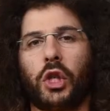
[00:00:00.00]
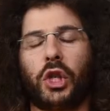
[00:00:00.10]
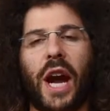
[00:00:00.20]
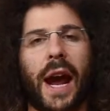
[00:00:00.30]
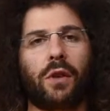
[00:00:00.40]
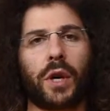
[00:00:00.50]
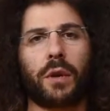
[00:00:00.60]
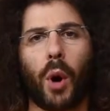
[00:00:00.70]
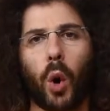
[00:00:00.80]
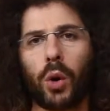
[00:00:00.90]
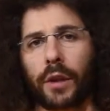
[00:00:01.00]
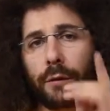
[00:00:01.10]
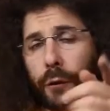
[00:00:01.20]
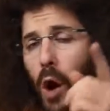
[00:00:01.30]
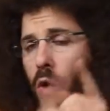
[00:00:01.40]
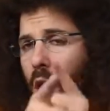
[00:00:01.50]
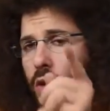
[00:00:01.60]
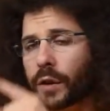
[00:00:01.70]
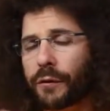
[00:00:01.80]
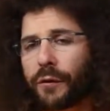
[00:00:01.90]
Jared Polin,
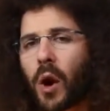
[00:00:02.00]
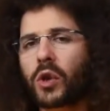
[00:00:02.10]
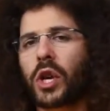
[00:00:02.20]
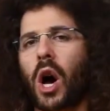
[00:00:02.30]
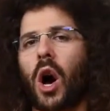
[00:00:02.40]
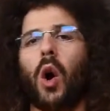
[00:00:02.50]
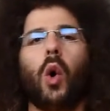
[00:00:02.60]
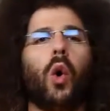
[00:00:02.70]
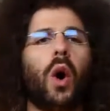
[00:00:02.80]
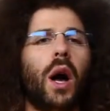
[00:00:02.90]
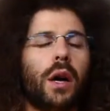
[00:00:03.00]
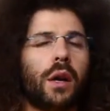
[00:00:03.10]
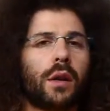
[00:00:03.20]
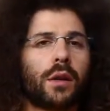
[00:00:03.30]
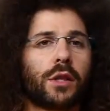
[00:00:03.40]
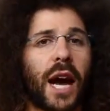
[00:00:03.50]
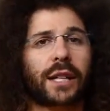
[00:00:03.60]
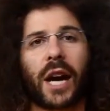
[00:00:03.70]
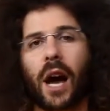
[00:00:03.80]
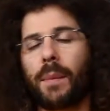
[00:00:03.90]

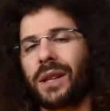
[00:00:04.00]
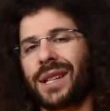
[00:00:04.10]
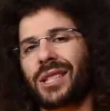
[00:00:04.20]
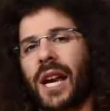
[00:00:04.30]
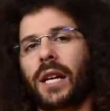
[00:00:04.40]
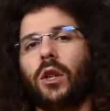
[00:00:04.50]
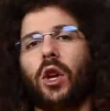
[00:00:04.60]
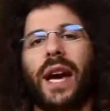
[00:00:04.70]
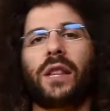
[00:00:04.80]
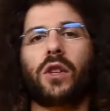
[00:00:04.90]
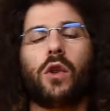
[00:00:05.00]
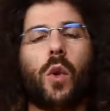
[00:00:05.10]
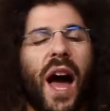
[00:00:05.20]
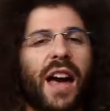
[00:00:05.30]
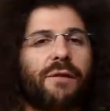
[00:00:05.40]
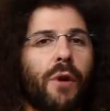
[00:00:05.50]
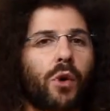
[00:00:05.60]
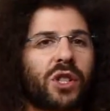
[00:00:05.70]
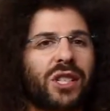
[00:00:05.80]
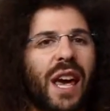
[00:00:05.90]
FroKnowsPhoto.com, and let's take a look at the new
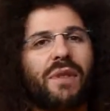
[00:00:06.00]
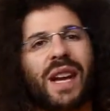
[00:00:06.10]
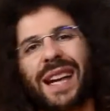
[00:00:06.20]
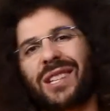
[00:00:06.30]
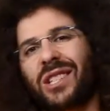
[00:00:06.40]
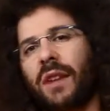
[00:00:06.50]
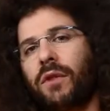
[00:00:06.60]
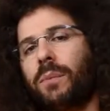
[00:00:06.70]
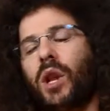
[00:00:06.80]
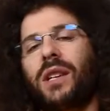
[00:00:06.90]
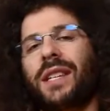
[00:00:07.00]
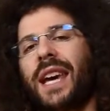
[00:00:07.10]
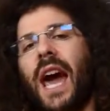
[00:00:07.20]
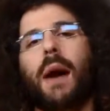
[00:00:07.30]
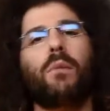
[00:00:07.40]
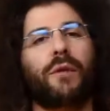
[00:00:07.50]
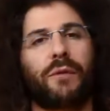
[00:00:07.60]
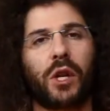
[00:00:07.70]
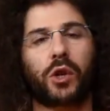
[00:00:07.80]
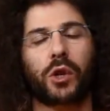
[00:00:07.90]
iPhone 7 and 7 Plus camera
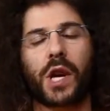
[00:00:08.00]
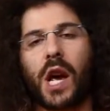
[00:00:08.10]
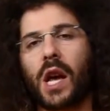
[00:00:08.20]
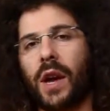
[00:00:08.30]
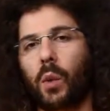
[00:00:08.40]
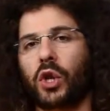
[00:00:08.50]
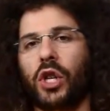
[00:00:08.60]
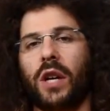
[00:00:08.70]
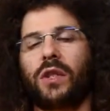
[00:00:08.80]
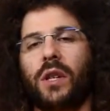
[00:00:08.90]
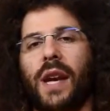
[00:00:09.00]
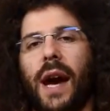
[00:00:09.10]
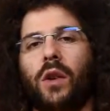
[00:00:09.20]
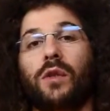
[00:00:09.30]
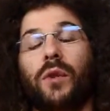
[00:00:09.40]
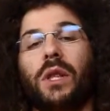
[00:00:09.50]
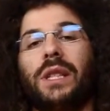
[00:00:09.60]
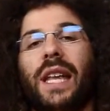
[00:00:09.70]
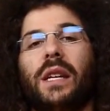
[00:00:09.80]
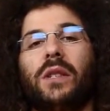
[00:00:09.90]
features that were just announced for the
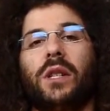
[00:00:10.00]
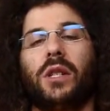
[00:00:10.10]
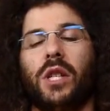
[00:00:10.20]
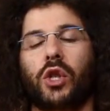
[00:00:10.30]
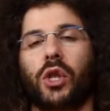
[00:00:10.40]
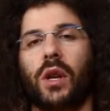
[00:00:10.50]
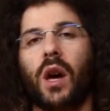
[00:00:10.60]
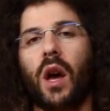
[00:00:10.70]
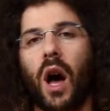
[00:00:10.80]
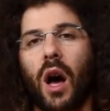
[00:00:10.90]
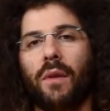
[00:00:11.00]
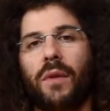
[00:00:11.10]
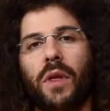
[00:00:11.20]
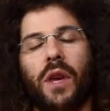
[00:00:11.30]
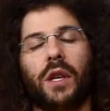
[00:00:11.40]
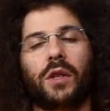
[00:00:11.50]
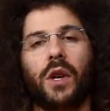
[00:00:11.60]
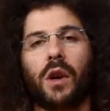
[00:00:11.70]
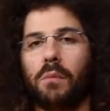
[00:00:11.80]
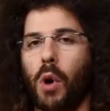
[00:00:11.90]
latest edition of this
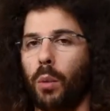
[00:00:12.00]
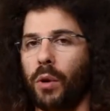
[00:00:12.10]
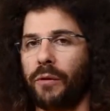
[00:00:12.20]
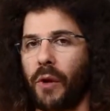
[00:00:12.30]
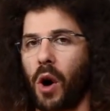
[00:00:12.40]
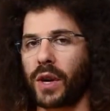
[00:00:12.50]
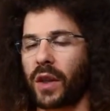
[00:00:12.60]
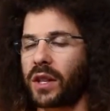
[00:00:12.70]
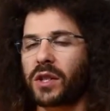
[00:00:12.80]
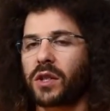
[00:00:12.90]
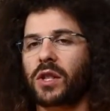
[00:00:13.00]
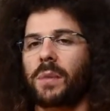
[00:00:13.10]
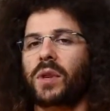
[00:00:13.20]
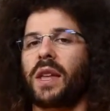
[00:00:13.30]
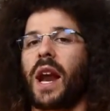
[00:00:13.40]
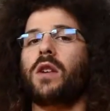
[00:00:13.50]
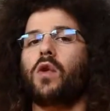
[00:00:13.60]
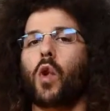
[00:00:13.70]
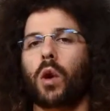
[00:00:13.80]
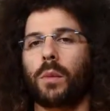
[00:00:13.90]
mobile phone. Now, this isn't something that I
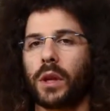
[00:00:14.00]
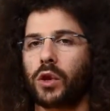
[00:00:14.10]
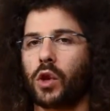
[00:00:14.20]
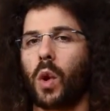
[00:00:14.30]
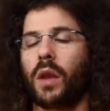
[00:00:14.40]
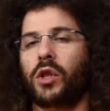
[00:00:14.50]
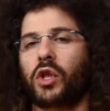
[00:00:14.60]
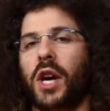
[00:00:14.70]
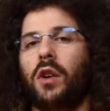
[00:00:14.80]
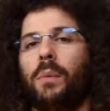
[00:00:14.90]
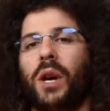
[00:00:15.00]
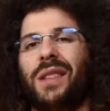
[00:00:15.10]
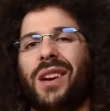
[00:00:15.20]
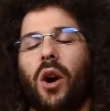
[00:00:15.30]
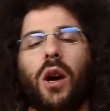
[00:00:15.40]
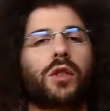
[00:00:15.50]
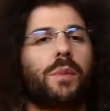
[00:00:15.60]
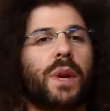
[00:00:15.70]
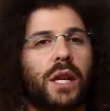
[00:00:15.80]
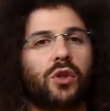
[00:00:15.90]
normally do on this channel, but there are
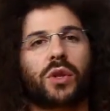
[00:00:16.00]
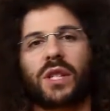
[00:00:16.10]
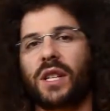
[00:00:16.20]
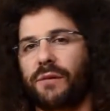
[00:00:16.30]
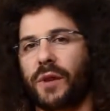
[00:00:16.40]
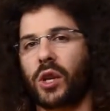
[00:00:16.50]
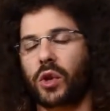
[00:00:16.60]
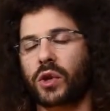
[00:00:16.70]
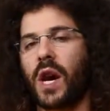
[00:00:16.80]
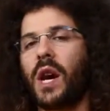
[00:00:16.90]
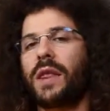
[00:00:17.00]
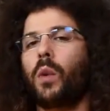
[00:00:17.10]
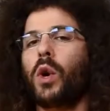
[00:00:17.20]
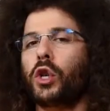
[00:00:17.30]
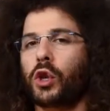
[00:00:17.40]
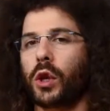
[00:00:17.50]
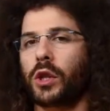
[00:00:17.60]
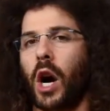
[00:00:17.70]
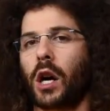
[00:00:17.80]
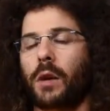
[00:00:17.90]
some interesting features that we should
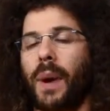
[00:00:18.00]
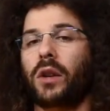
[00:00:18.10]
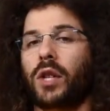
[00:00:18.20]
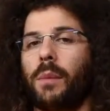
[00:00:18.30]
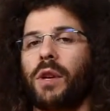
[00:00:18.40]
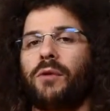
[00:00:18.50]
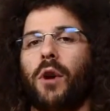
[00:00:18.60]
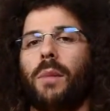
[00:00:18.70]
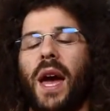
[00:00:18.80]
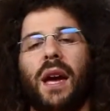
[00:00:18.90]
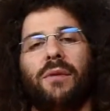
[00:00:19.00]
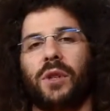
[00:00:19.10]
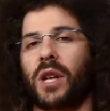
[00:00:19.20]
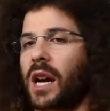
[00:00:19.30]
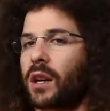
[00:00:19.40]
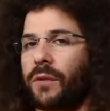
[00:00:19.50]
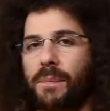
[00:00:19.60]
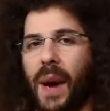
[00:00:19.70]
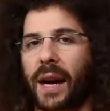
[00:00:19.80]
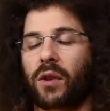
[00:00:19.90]
talk about coming from a photography
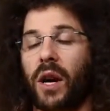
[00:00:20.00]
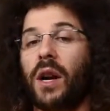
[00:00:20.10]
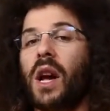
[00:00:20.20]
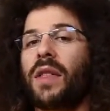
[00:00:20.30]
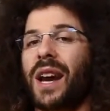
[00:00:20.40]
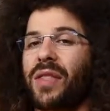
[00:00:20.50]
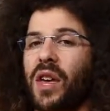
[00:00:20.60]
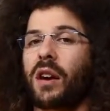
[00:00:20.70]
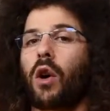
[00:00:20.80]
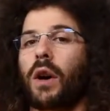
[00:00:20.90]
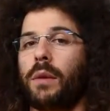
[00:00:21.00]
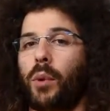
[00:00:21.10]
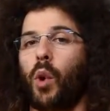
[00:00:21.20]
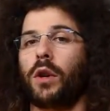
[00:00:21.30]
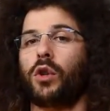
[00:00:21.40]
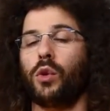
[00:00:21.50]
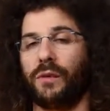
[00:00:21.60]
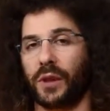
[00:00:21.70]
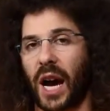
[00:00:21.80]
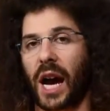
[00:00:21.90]
background that I think are important to
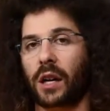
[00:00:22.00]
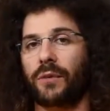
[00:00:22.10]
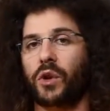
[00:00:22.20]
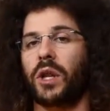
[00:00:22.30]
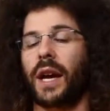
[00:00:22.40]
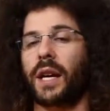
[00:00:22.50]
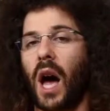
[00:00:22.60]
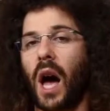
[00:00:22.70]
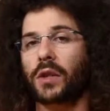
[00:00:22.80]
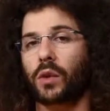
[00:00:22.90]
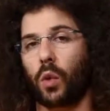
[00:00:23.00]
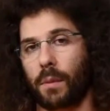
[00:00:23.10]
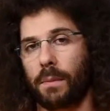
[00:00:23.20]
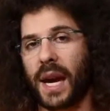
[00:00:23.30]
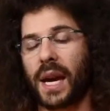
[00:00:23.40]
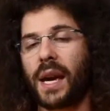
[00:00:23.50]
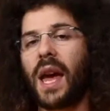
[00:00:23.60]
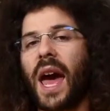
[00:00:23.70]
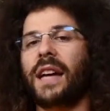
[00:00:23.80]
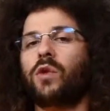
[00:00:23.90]
photographers like us or me,
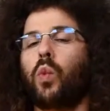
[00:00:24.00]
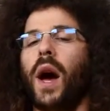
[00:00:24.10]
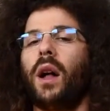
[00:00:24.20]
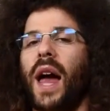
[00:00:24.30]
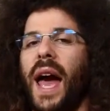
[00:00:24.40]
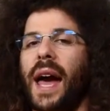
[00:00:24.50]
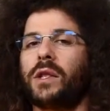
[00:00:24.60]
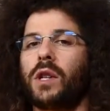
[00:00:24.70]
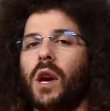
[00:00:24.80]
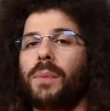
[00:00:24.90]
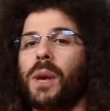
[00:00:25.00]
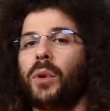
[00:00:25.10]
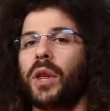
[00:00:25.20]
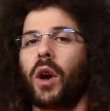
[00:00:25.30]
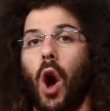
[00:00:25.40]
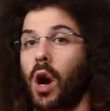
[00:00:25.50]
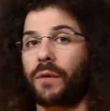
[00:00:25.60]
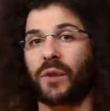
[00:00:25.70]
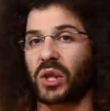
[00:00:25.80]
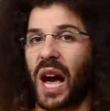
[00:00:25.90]
as well as people that
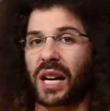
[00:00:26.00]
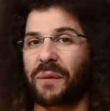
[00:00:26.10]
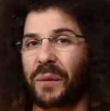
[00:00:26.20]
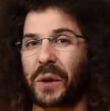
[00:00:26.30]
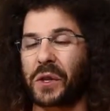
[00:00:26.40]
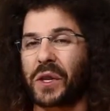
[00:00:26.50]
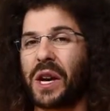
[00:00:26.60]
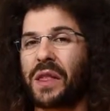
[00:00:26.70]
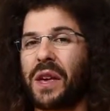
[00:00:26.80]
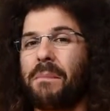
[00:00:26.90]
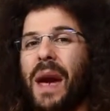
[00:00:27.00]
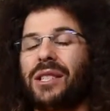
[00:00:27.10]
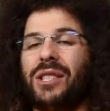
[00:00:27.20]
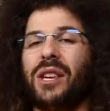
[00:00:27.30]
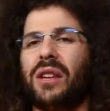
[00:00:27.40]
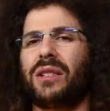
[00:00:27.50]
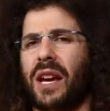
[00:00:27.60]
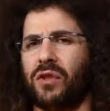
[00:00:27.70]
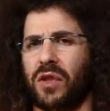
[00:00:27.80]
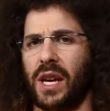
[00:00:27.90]
aren't photographers that may see this
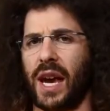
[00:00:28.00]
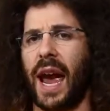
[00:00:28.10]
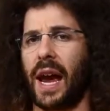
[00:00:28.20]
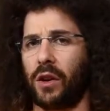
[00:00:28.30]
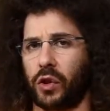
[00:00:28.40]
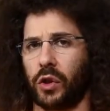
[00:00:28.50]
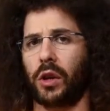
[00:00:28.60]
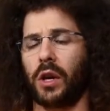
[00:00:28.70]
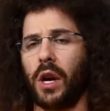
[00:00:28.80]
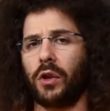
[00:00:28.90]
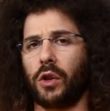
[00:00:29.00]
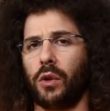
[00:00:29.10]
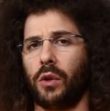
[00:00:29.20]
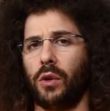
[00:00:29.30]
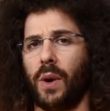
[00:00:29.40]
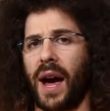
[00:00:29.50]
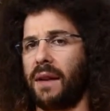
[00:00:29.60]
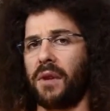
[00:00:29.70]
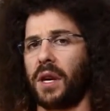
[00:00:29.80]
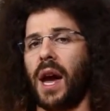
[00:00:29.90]
as the answer to
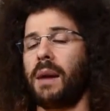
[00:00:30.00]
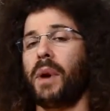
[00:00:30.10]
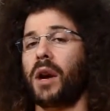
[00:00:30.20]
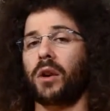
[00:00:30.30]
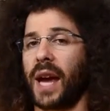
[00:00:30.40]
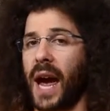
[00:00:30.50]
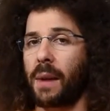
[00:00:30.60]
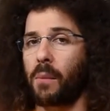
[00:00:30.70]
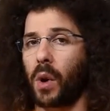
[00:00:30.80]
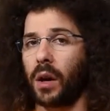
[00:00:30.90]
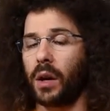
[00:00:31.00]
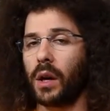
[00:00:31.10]
having a better camera.